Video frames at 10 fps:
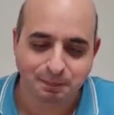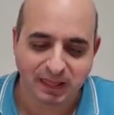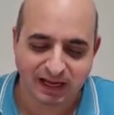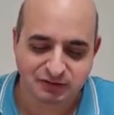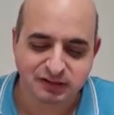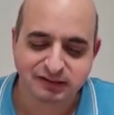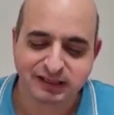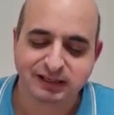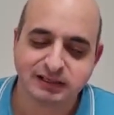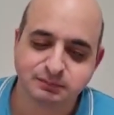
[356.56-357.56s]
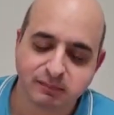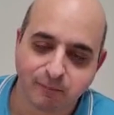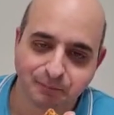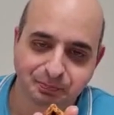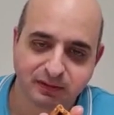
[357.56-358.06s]
As you can see, like,
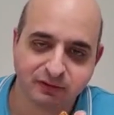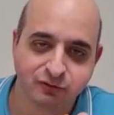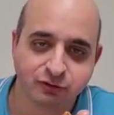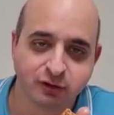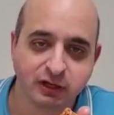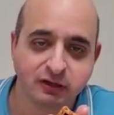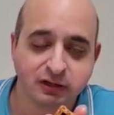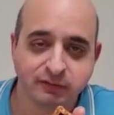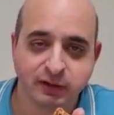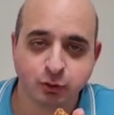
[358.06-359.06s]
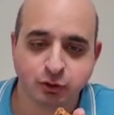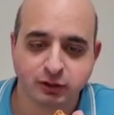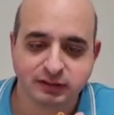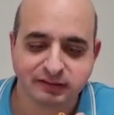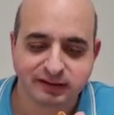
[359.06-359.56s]
really, really well
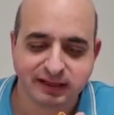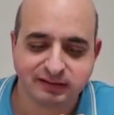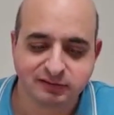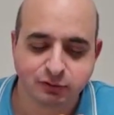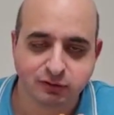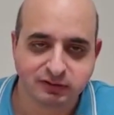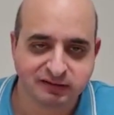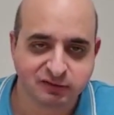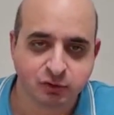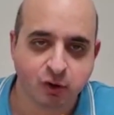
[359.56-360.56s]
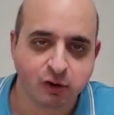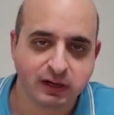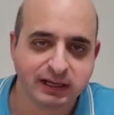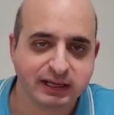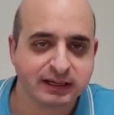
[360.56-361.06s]
cooked inside, so there's not
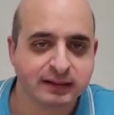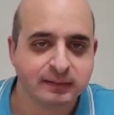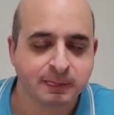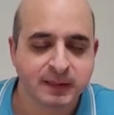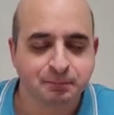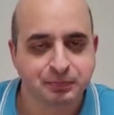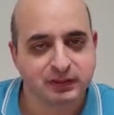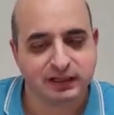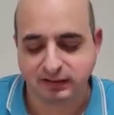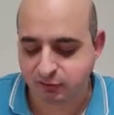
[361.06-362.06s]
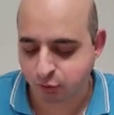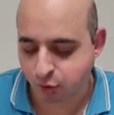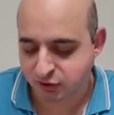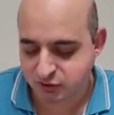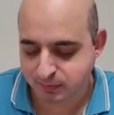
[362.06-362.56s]
any, like,
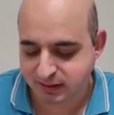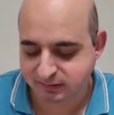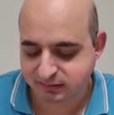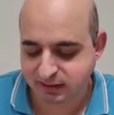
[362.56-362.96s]
rawish bits.